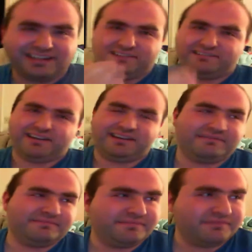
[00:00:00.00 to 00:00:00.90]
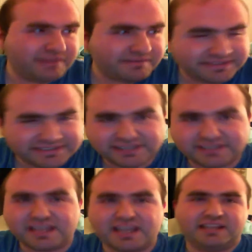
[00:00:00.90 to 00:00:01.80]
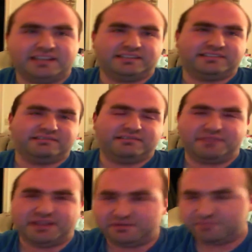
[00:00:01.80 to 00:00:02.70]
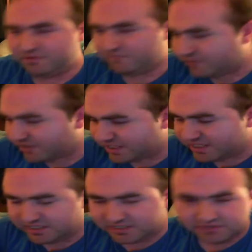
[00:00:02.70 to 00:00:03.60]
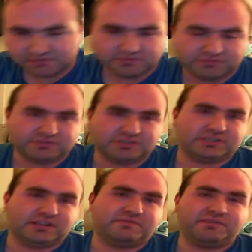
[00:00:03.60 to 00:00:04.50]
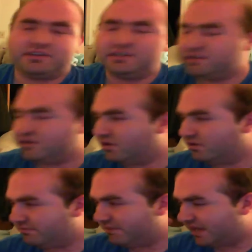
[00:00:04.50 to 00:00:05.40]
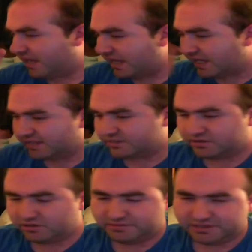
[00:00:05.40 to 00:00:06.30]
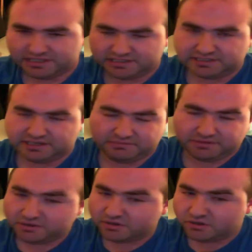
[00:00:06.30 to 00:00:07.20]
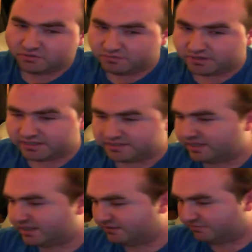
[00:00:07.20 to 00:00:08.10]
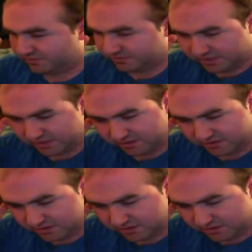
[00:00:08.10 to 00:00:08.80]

Alright. When we saw the ending to it, man, when fucking Izuku just like fucking, yo, man, I gotta talk about that scene, but we'll get to that in a mere second.